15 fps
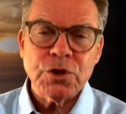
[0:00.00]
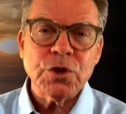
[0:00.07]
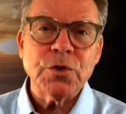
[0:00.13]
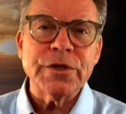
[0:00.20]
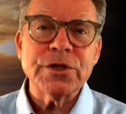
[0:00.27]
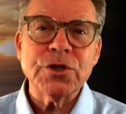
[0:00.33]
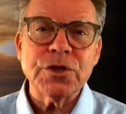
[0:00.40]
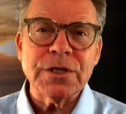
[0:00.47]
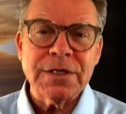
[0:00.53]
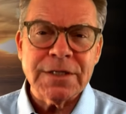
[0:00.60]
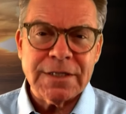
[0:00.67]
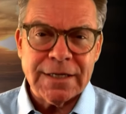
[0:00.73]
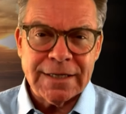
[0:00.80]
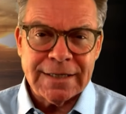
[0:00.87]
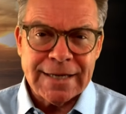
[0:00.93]

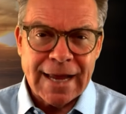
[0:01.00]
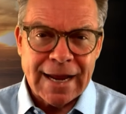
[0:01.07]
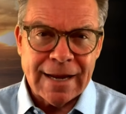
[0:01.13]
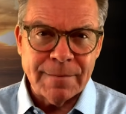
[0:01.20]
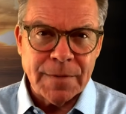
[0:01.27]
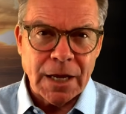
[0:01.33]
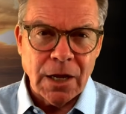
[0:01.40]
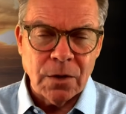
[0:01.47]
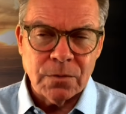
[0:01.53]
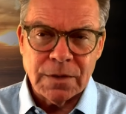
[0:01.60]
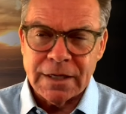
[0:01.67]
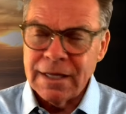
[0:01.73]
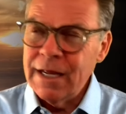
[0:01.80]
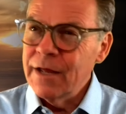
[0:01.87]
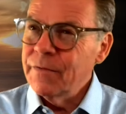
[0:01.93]
Christians in name
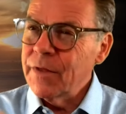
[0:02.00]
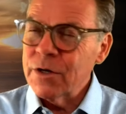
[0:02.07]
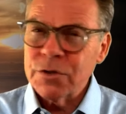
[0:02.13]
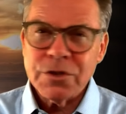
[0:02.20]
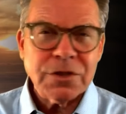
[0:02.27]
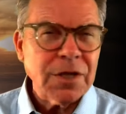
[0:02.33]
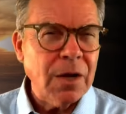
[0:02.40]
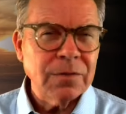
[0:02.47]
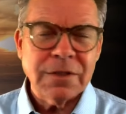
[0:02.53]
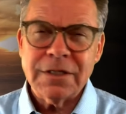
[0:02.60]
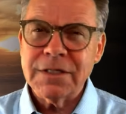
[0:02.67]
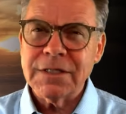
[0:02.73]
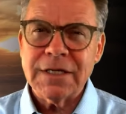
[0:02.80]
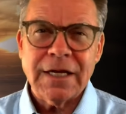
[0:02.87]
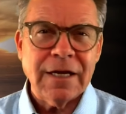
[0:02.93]
only, that are so
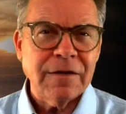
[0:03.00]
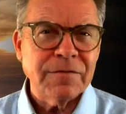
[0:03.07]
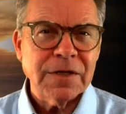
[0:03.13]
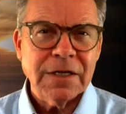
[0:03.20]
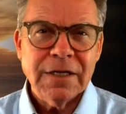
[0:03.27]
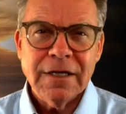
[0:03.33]
deceived.